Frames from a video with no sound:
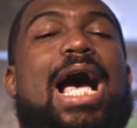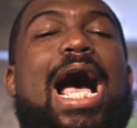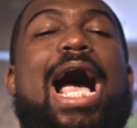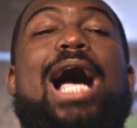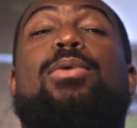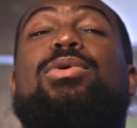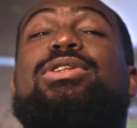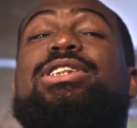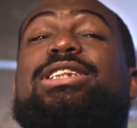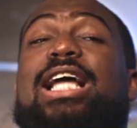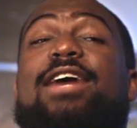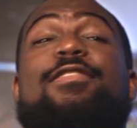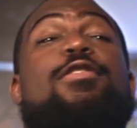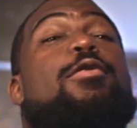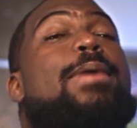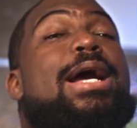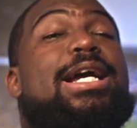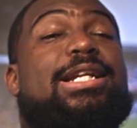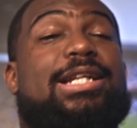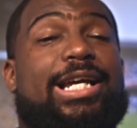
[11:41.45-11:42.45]
I was
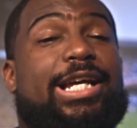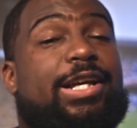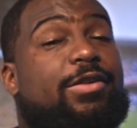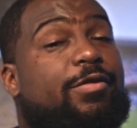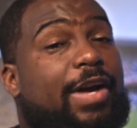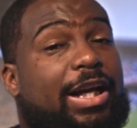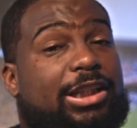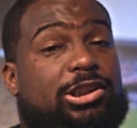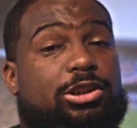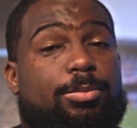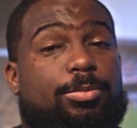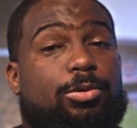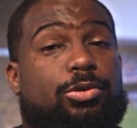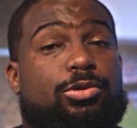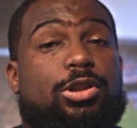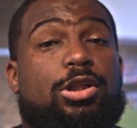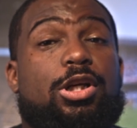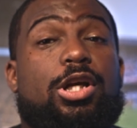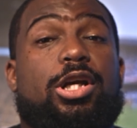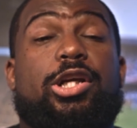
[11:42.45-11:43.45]
never made to eat
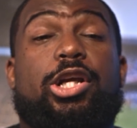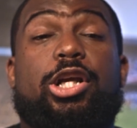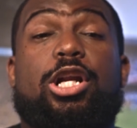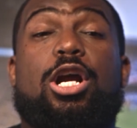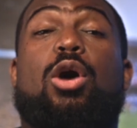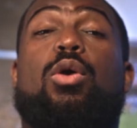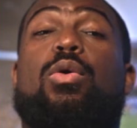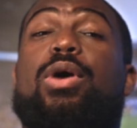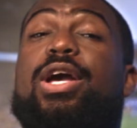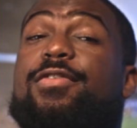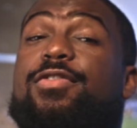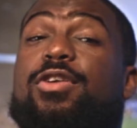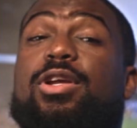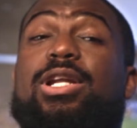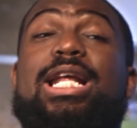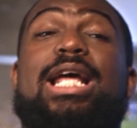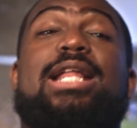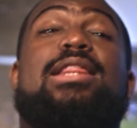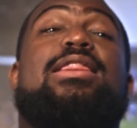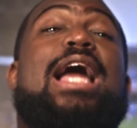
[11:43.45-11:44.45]
vegetables. You know, if
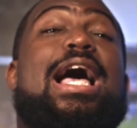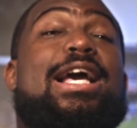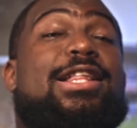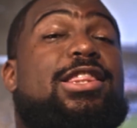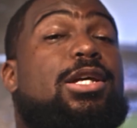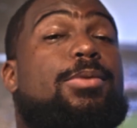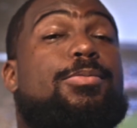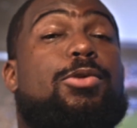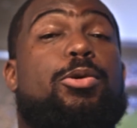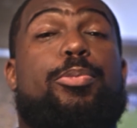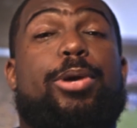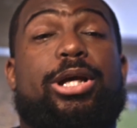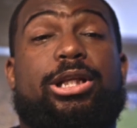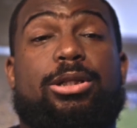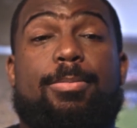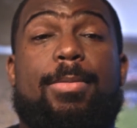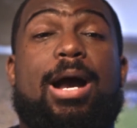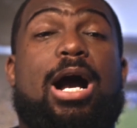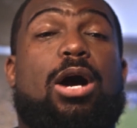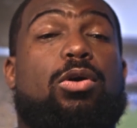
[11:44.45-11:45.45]
you didn't like them, you
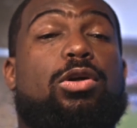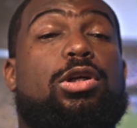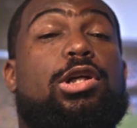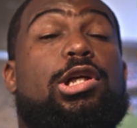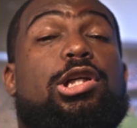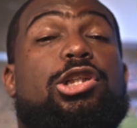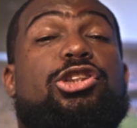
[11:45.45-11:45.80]
picked them out.